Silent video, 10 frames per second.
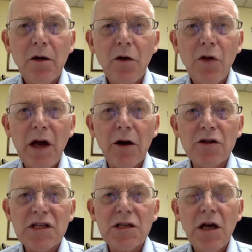
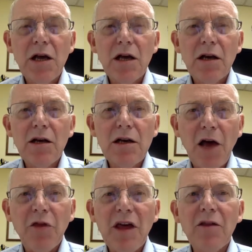There's
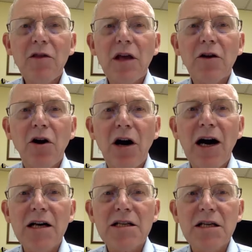nothing that
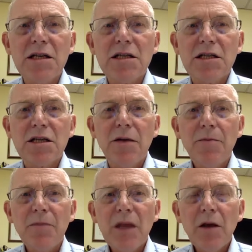causes
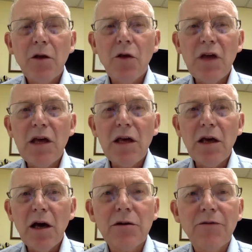the
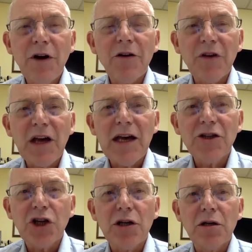
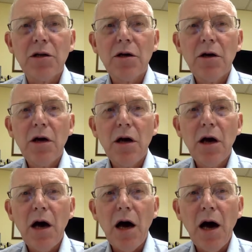verification
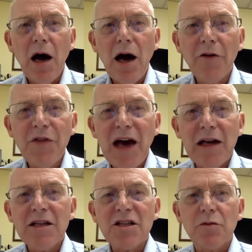of that
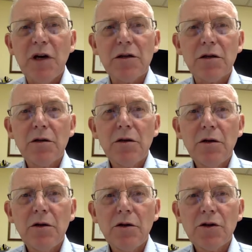instrument
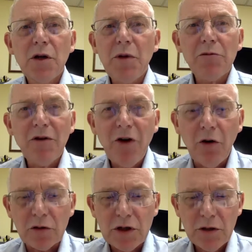to be
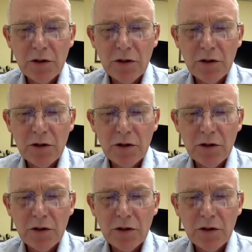revoked.